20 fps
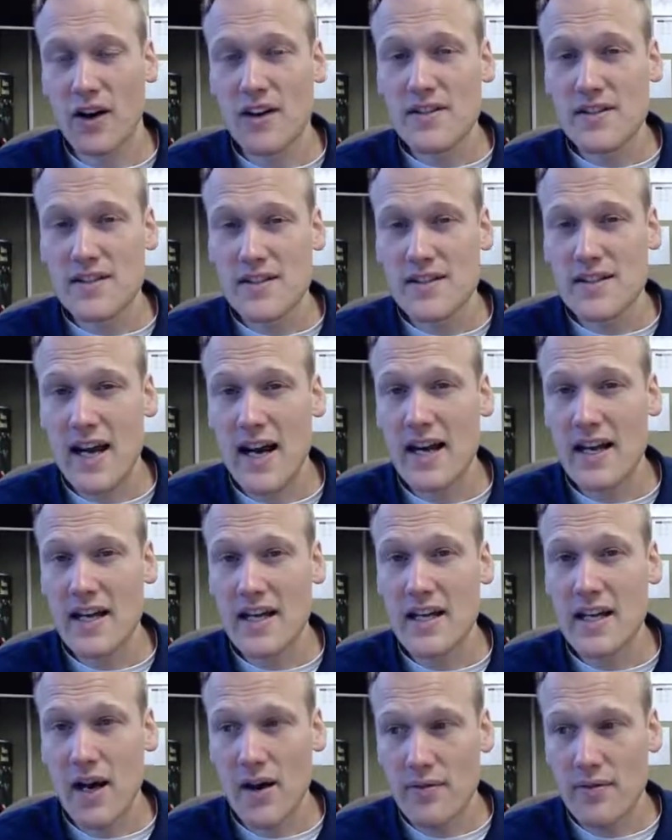in our
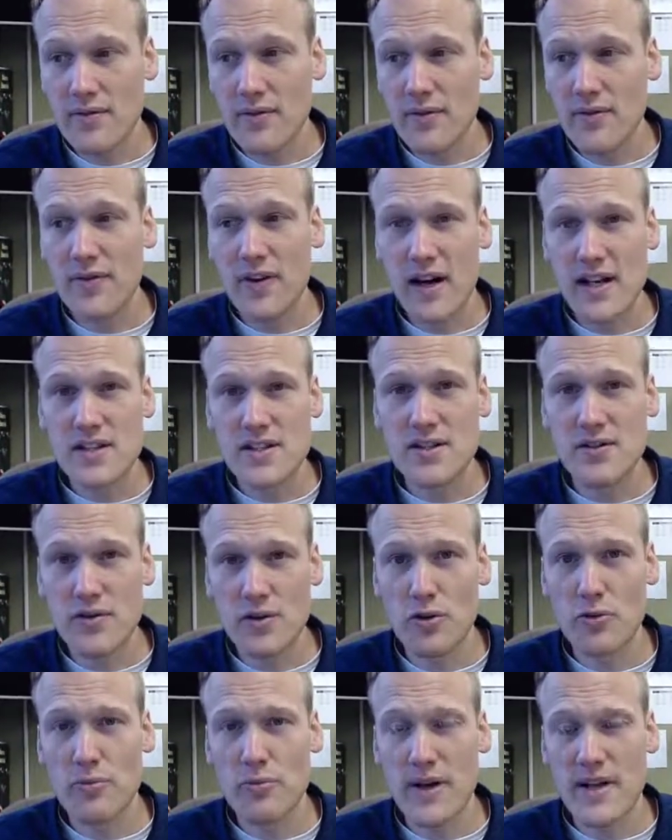society come from fossil
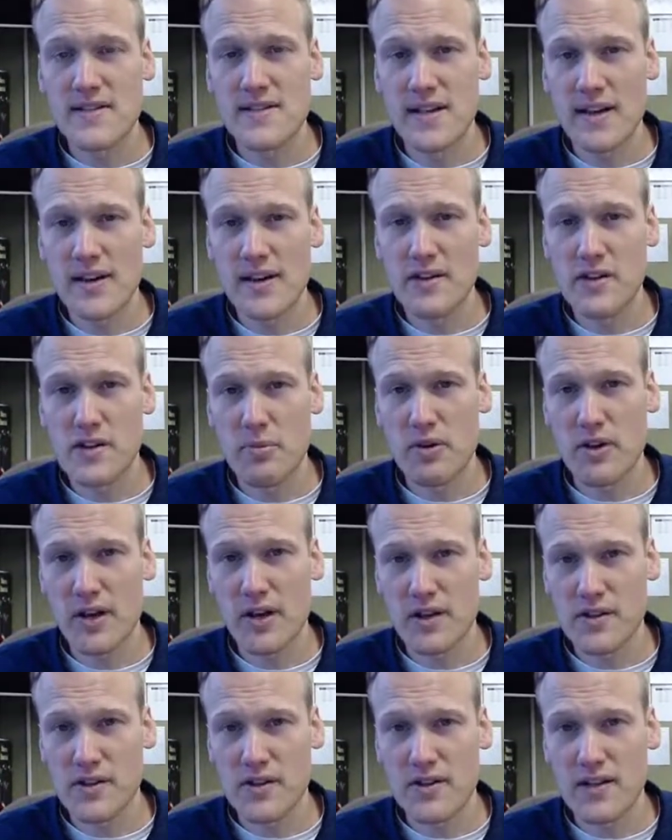fuel based energy
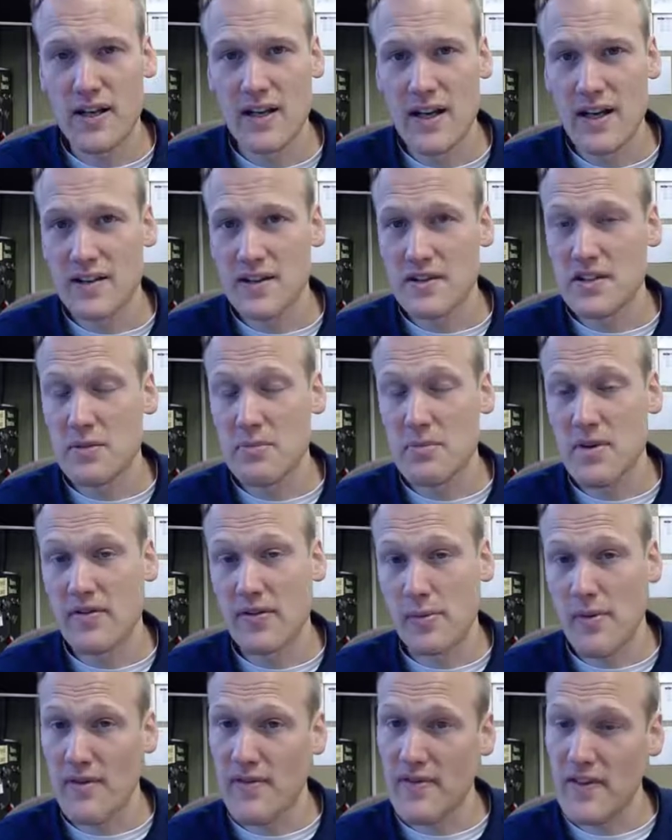production. This can be
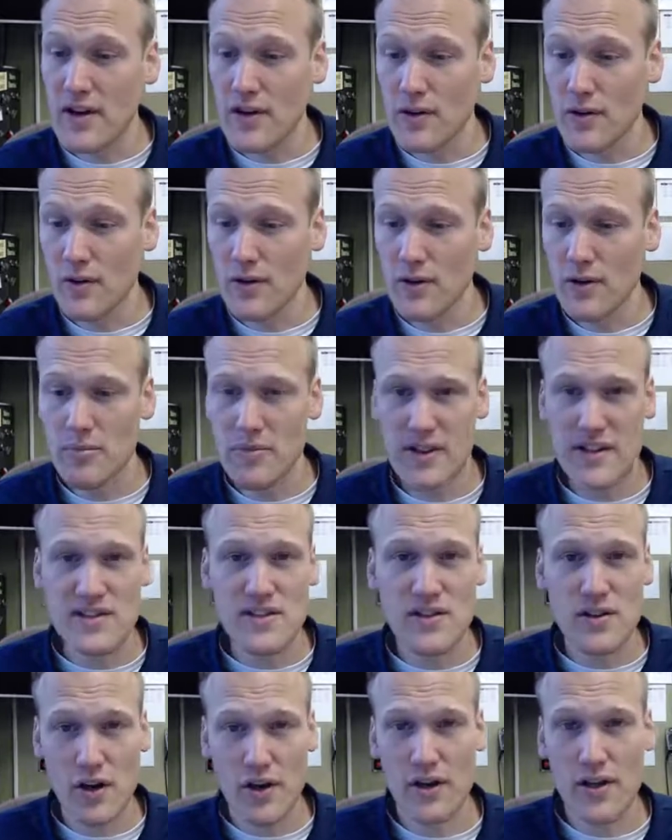from a vehicle, but
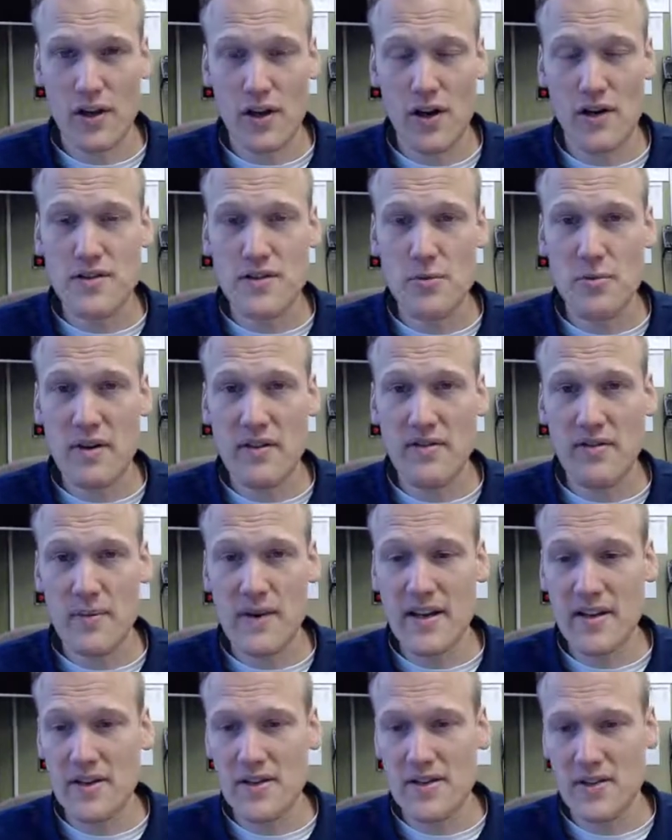this can also be
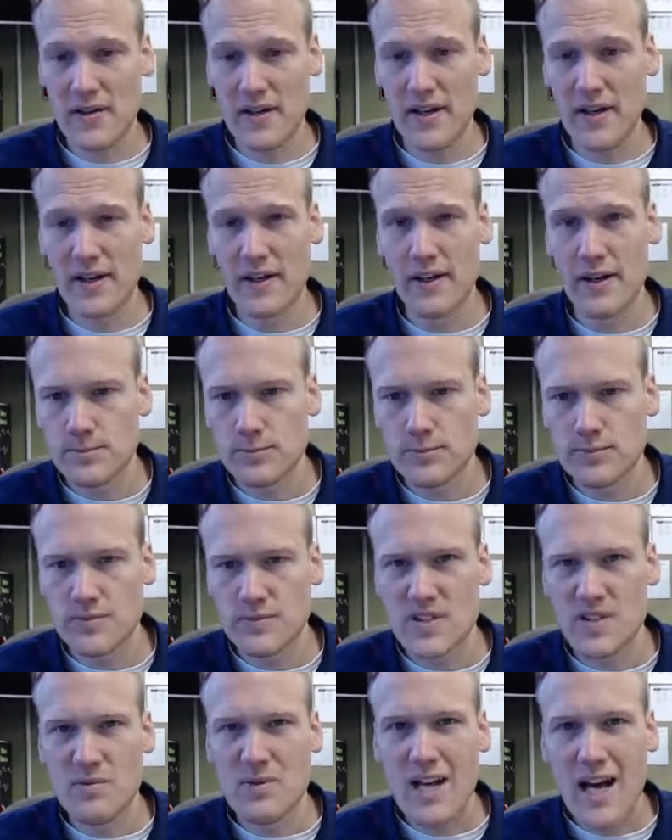from industry.
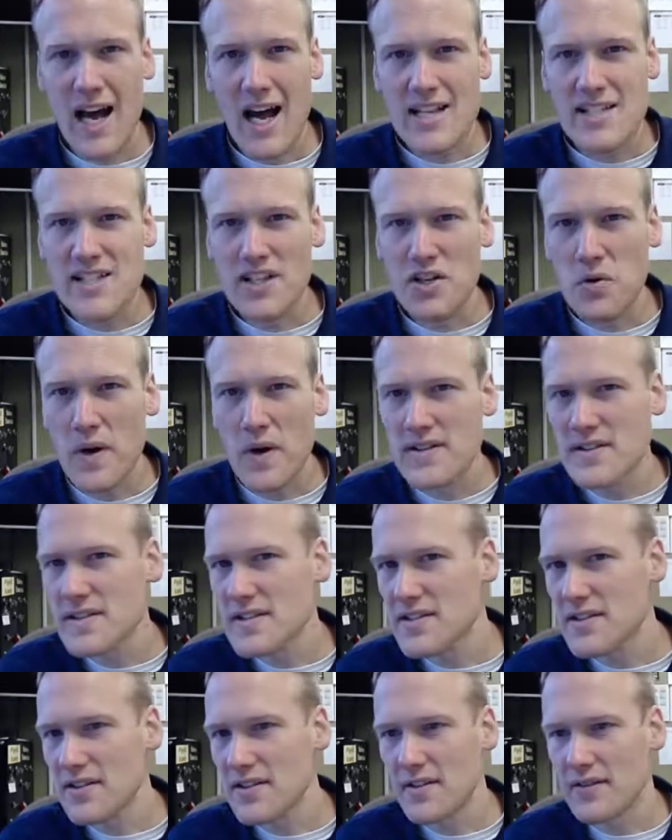Some
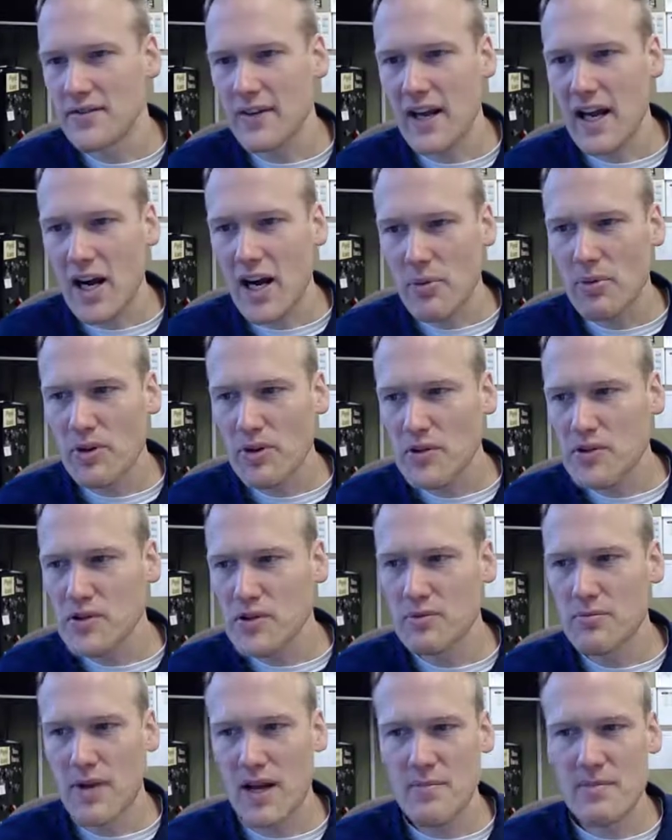consequences of air
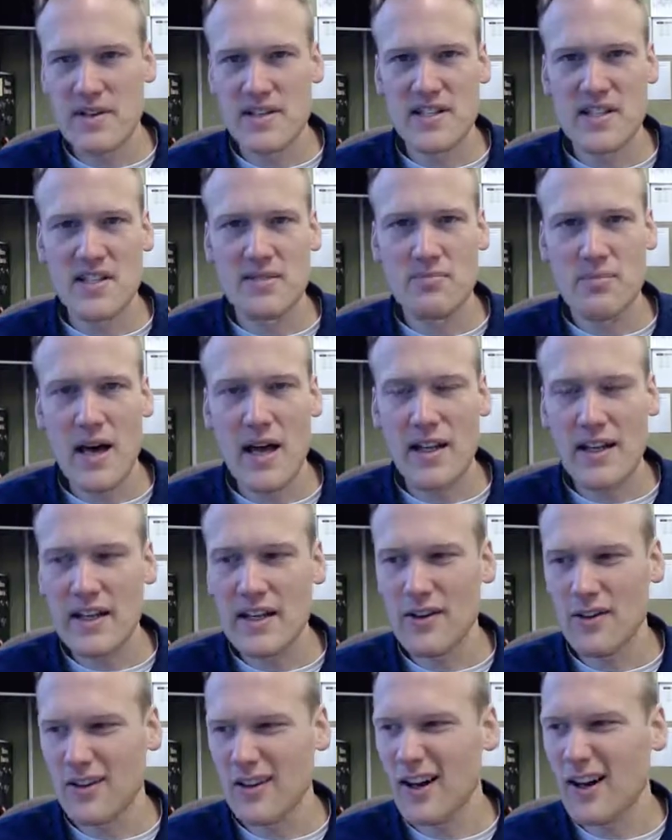pollution might be
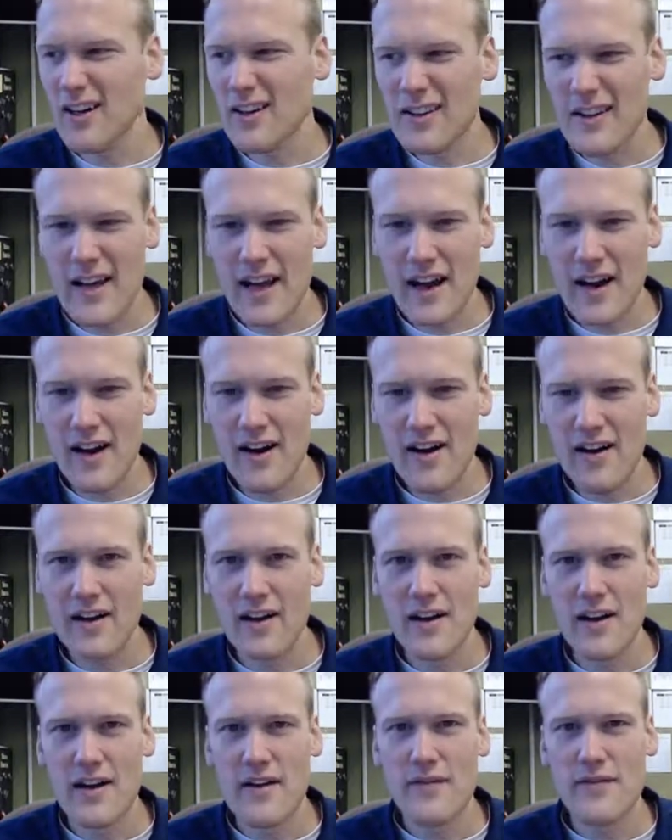smelly or ugly
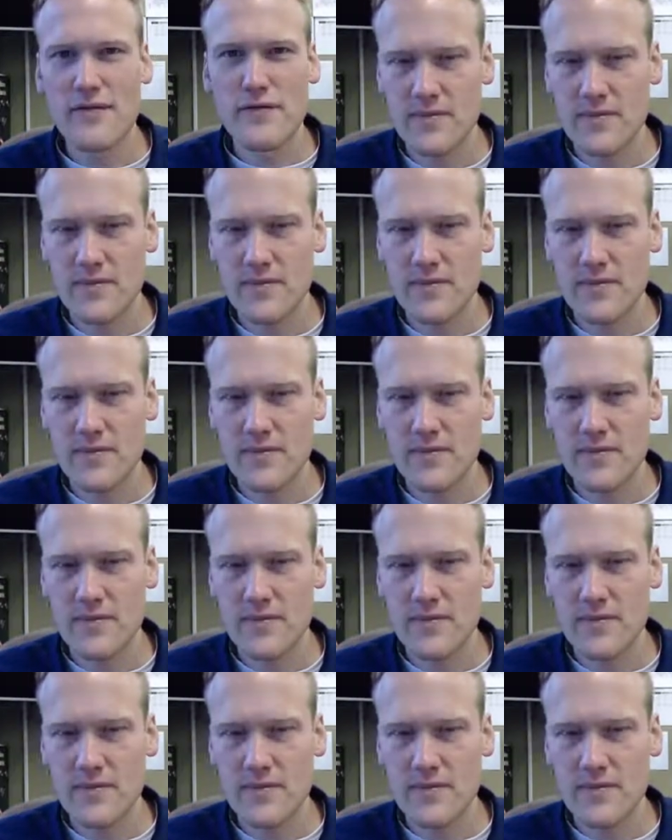air,